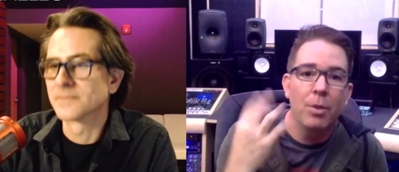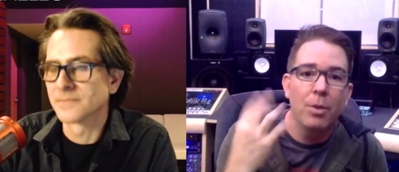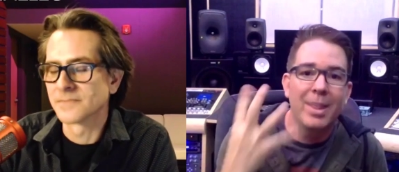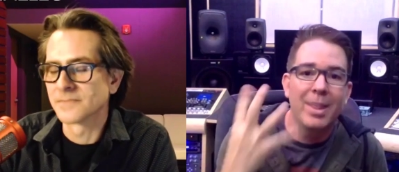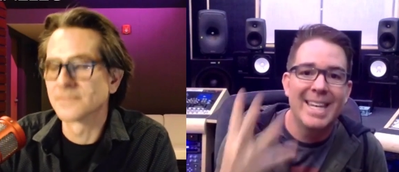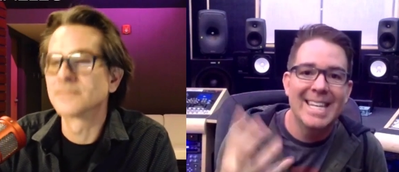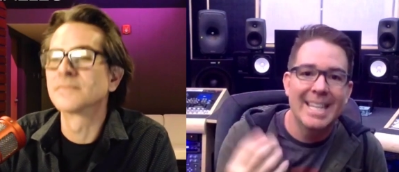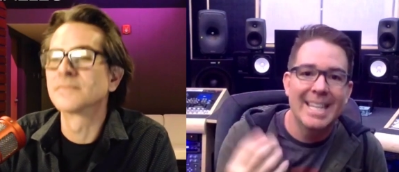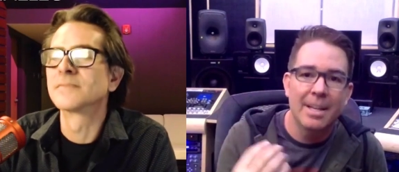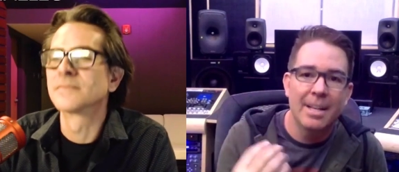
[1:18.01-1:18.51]

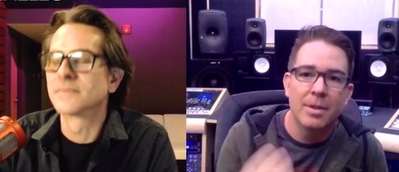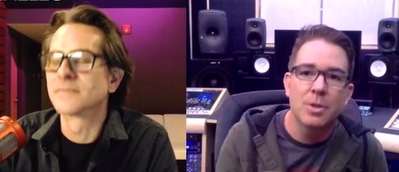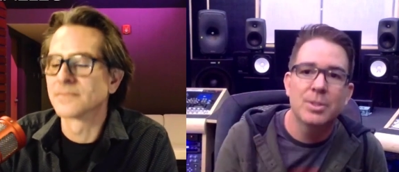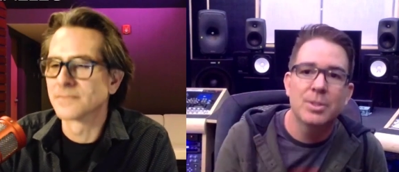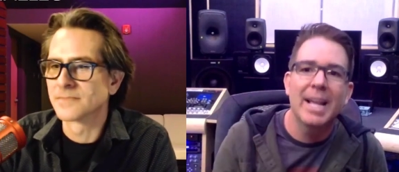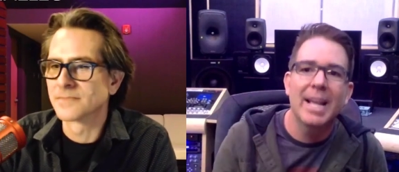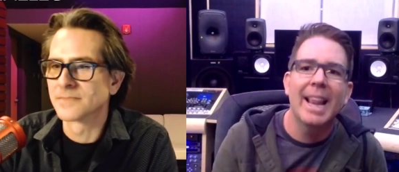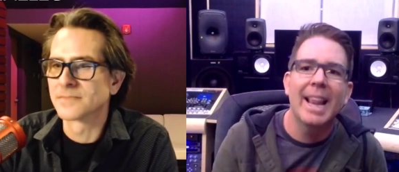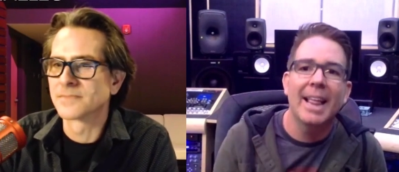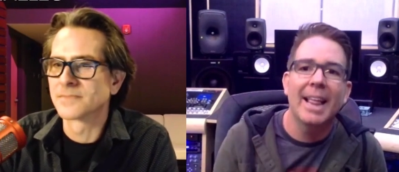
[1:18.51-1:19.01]
Speaker 1: and you say it
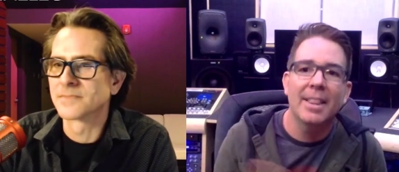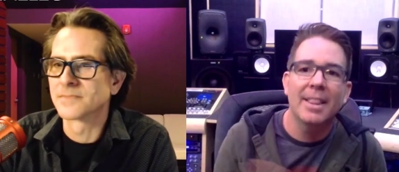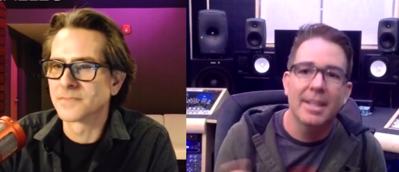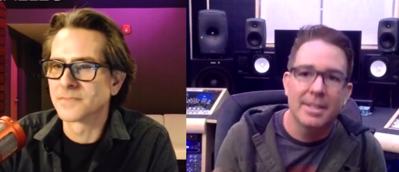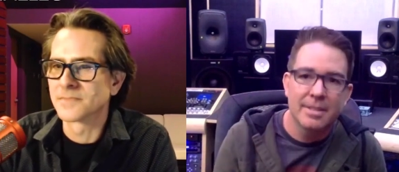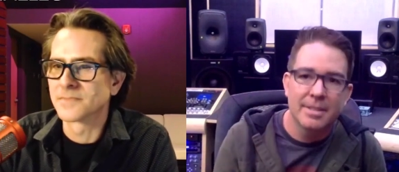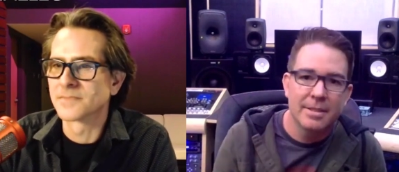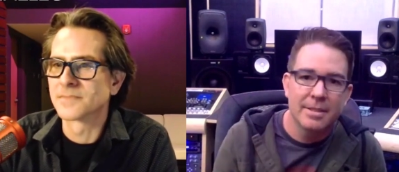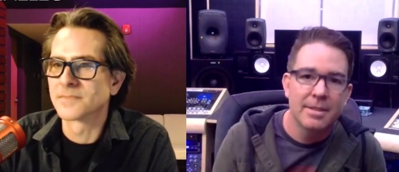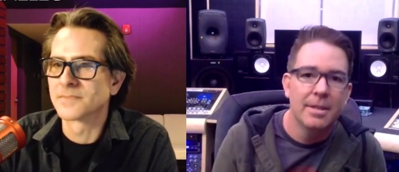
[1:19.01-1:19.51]
like
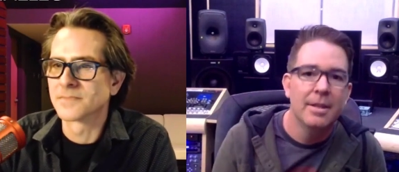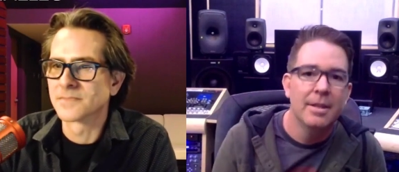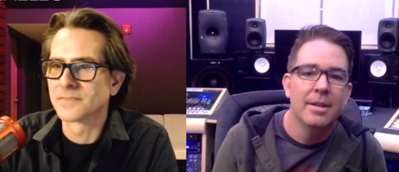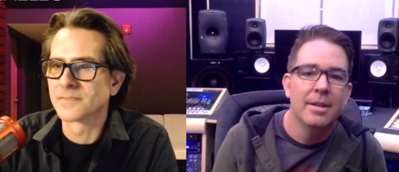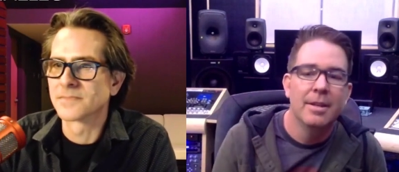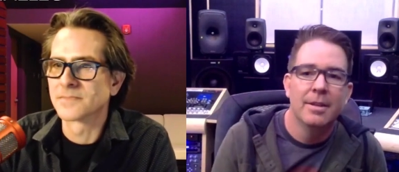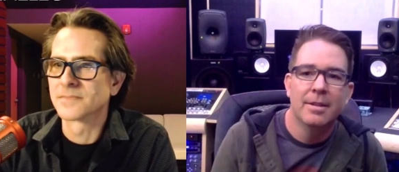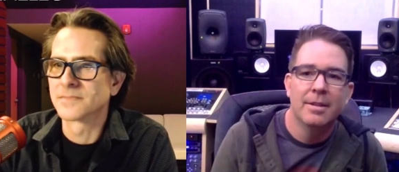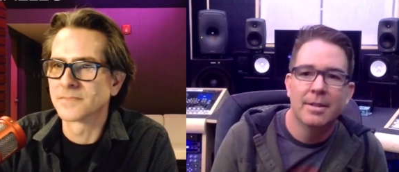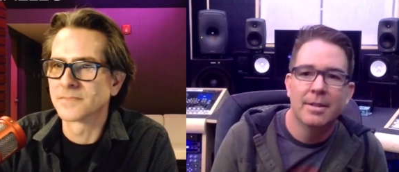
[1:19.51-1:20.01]
this.
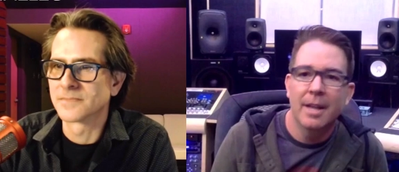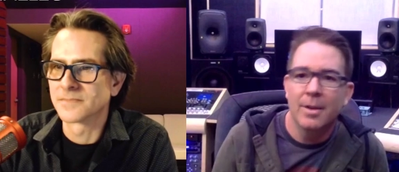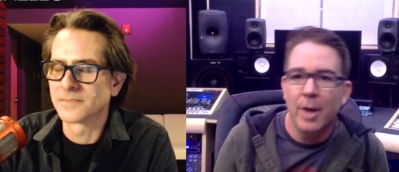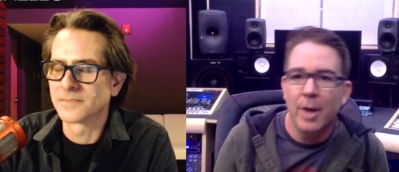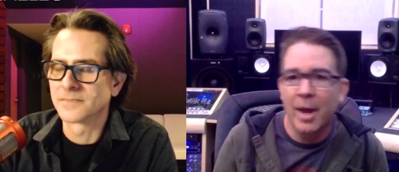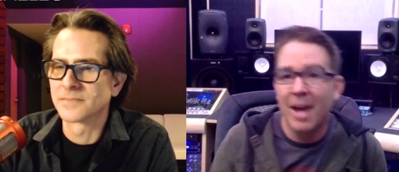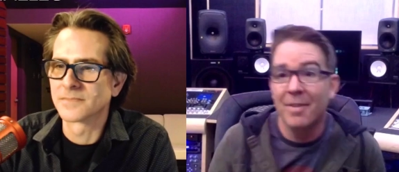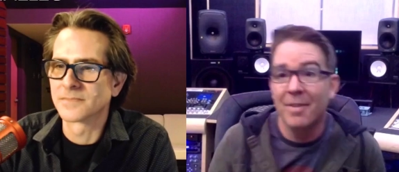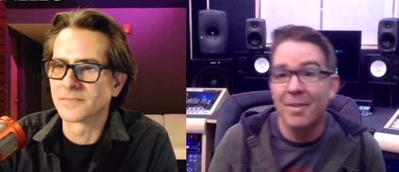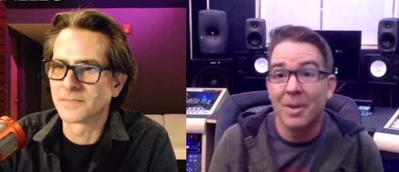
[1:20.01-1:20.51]
And not
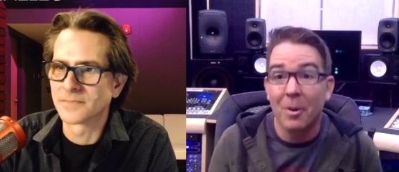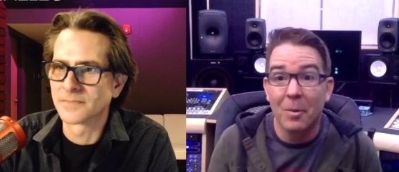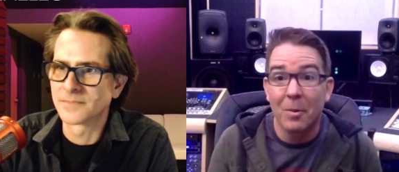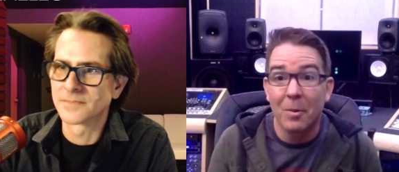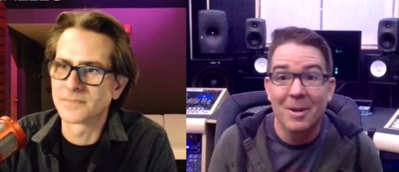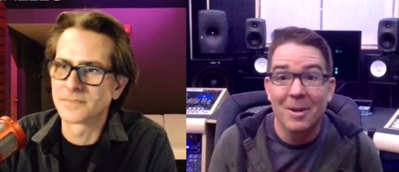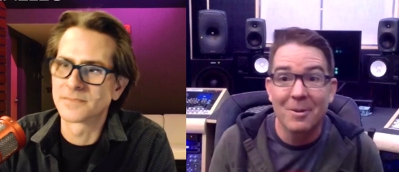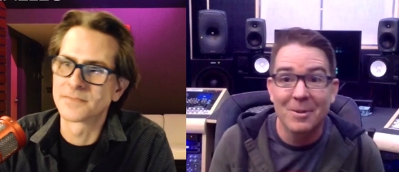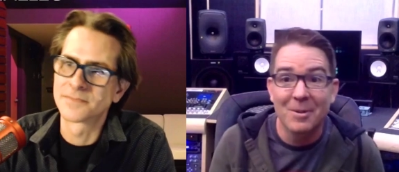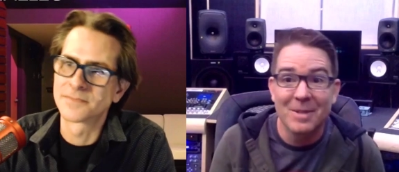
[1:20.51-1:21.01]
having a
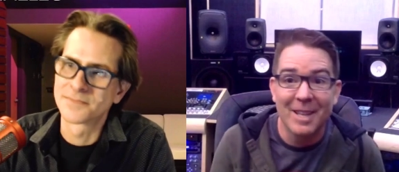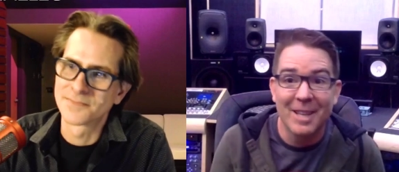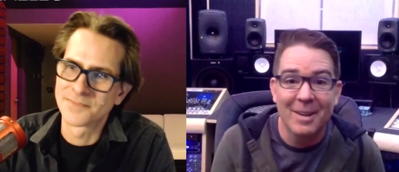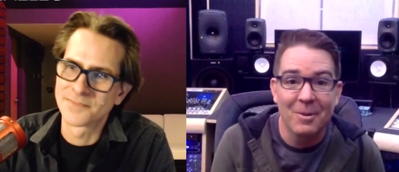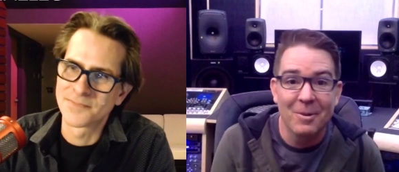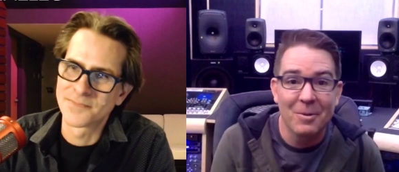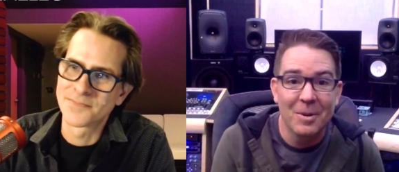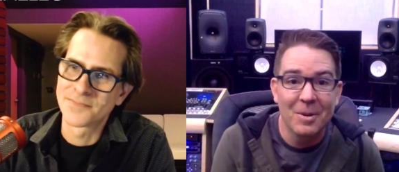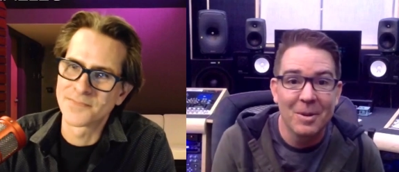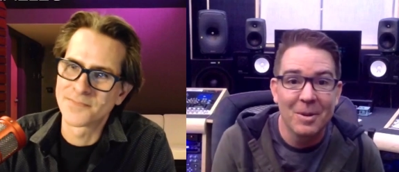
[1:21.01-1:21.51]
window is like a
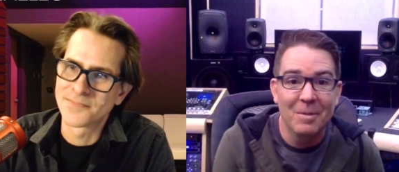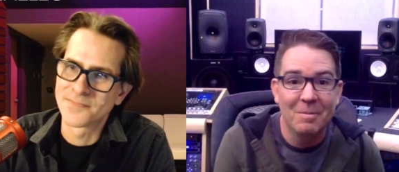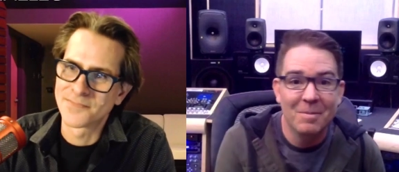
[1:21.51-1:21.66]
real